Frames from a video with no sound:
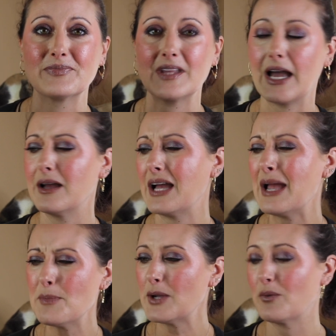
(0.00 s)
yeah
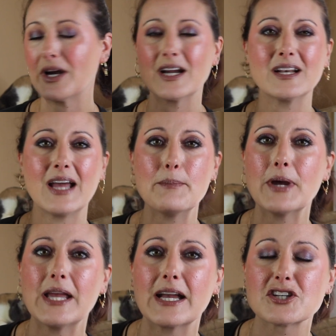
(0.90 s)
I might wear it I
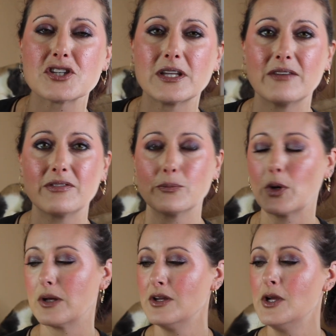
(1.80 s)
might actually give
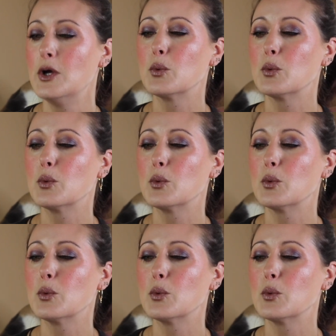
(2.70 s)
well